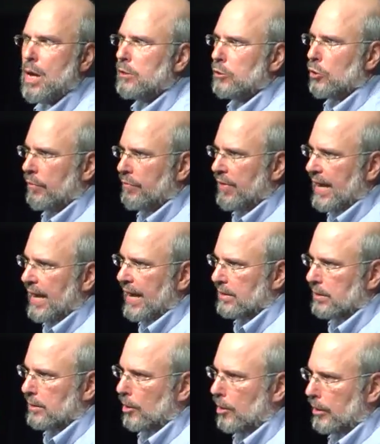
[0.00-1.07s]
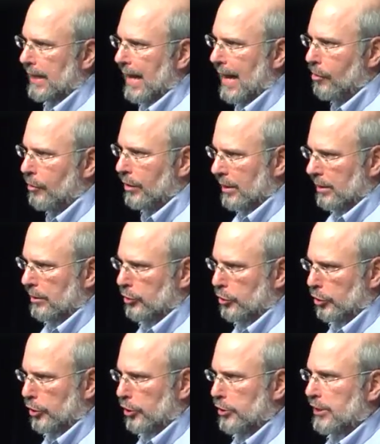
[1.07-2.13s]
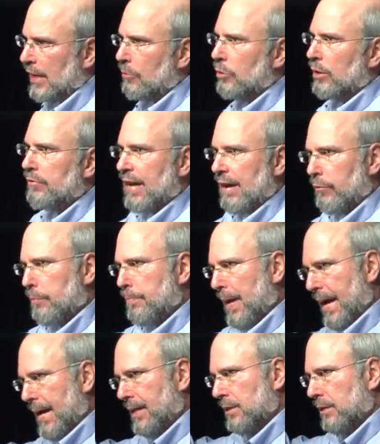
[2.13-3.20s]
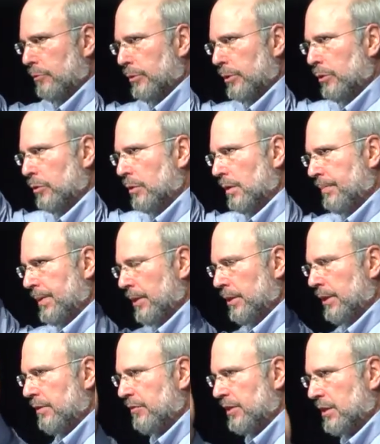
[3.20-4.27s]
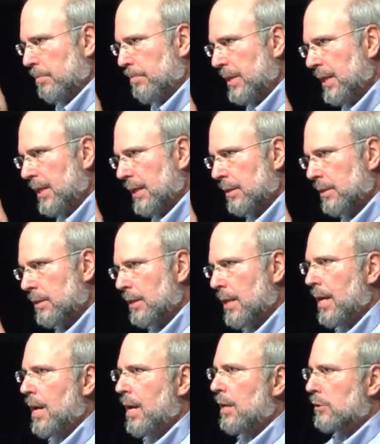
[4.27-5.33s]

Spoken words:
So if they had started out in the church, they would have never passed through a period of disobedience.